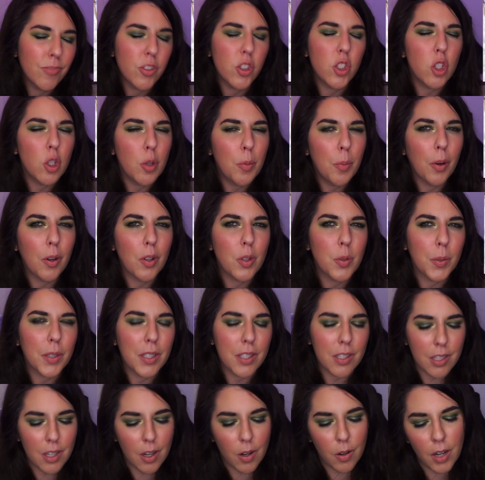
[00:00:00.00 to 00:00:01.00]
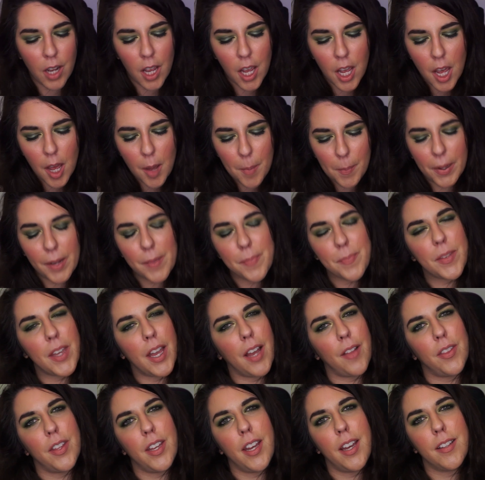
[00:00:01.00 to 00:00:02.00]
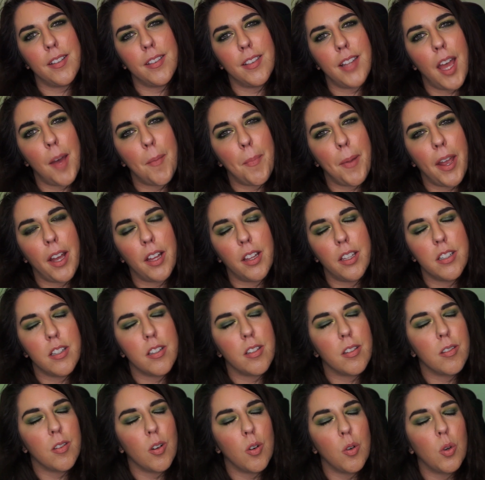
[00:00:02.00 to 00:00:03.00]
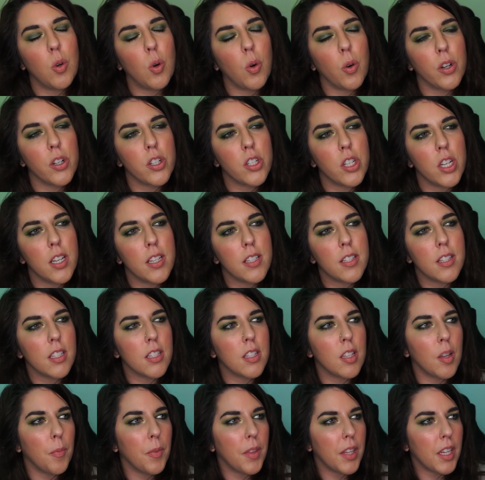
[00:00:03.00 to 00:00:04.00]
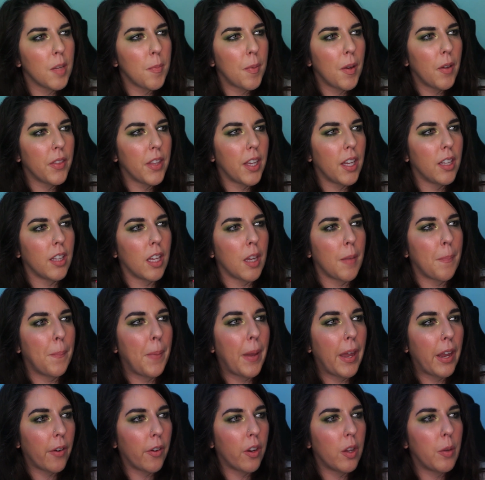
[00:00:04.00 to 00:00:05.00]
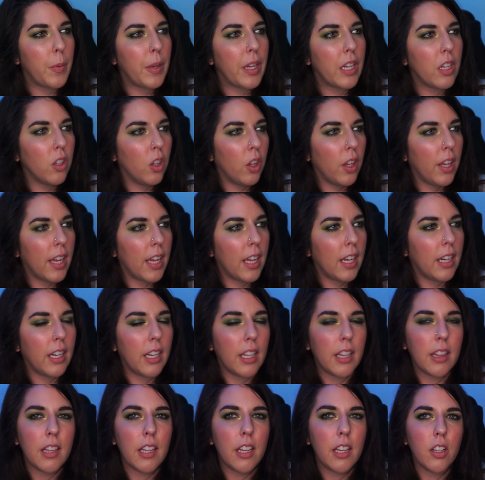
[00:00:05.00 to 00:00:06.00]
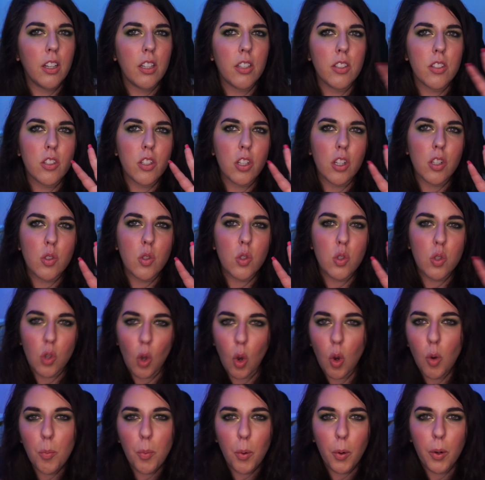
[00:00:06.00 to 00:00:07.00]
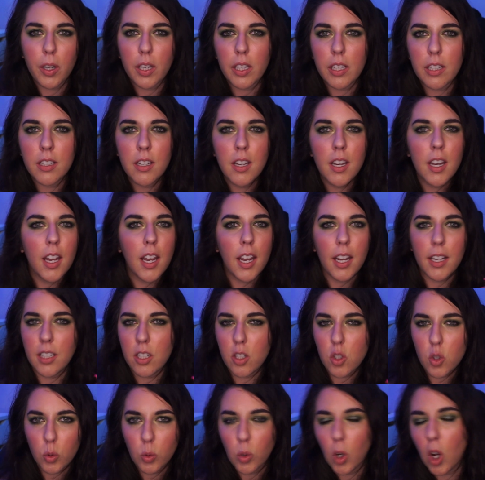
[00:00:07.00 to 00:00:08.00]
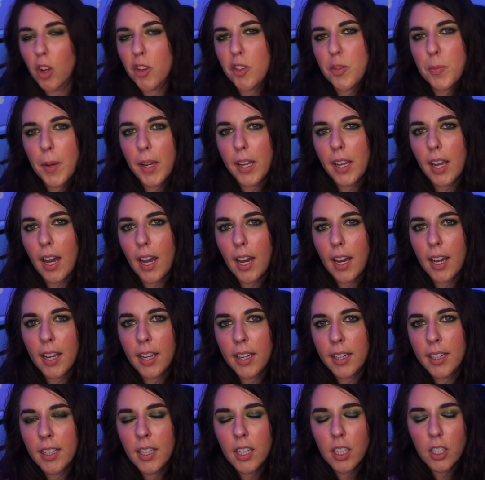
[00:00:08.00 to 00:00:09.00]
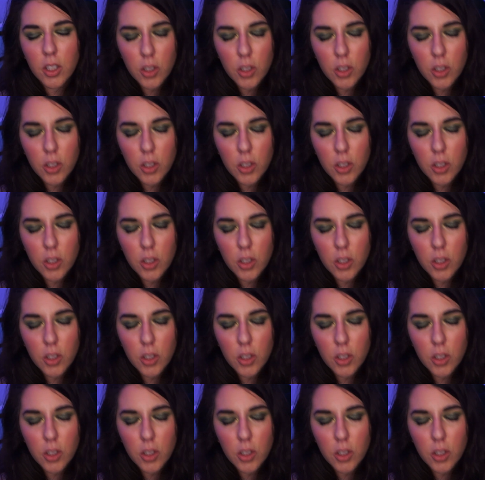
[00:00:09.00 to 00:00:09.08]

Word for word: two birds one stone but yeah that that palette is so gorgeous something about that like periwinkle hit in is just so pretty and it draws my eye